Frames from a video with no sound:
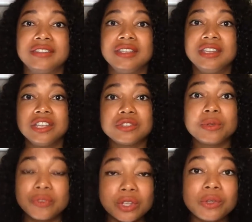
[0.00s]
So if
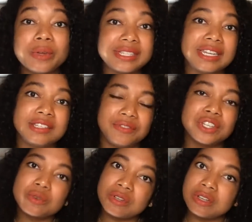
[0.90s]
you as an
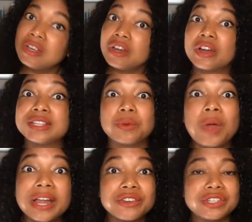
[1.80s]
individual or as a wider
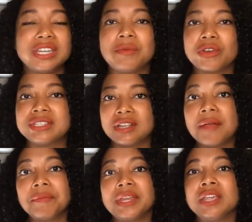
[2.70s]
team or as a
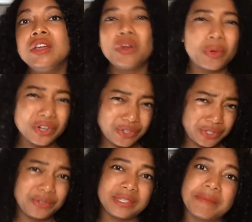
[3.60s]
company want to do
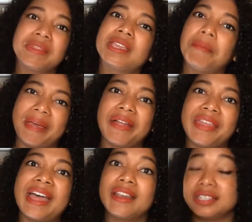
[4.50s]
something about
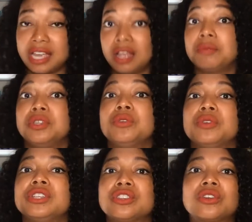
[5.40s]
that to help you reach
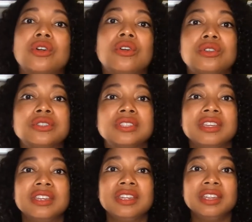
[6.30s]
your goals,
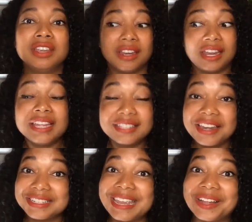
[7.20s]
it's going to
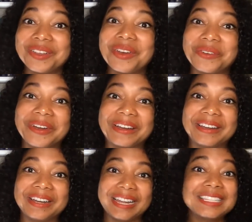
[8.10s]
take a lot of work.
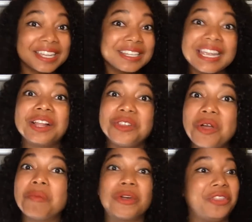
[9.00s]
It's going to take a lot
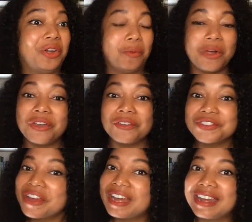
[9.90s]
more than a one-off
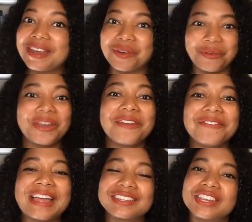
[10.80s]
training or one-off
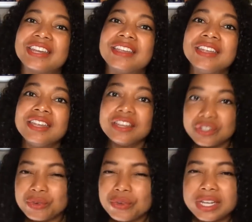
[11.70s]
action to
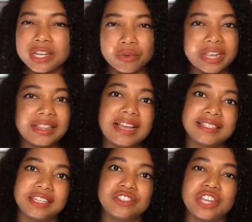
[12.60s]
really create lasting
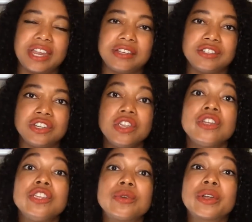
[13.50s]
change. You
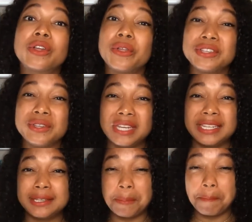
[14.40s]
are going to need to
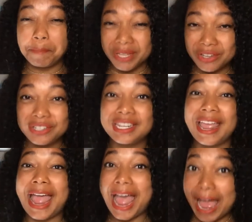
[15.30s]
build
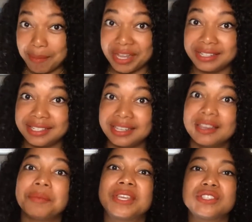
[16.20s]
habits,
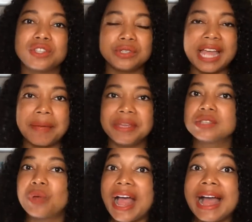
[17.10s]
because those habits will
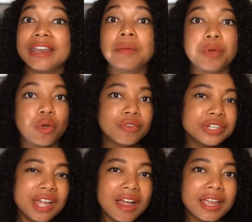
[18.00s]
add up over
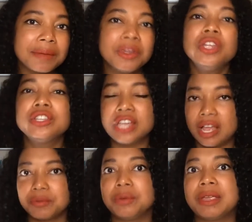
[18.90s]
time to help you
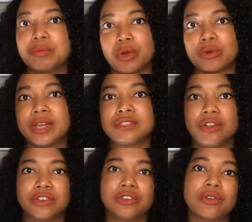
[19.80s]
make progress on your
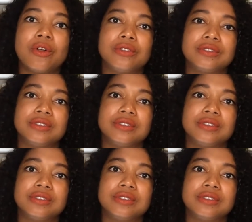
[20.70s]
goals.